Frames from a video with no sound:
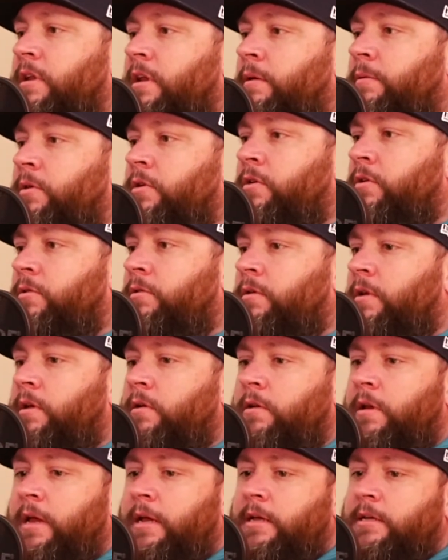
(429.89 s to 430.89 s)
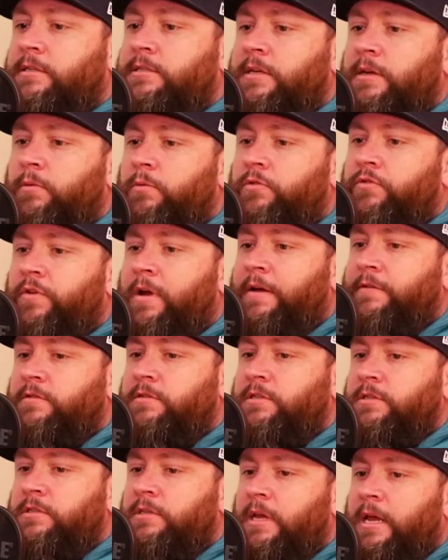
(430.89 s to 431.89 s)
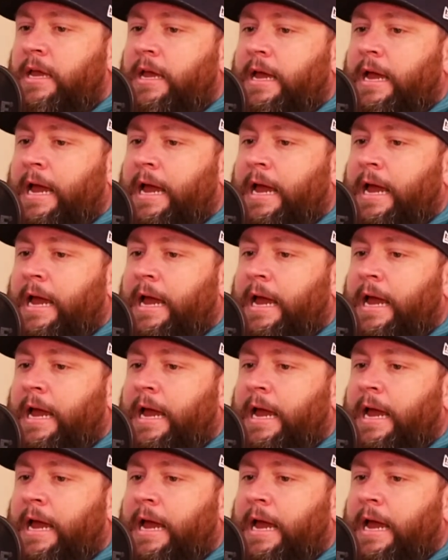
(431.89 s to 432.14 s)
And like I said with Travis, is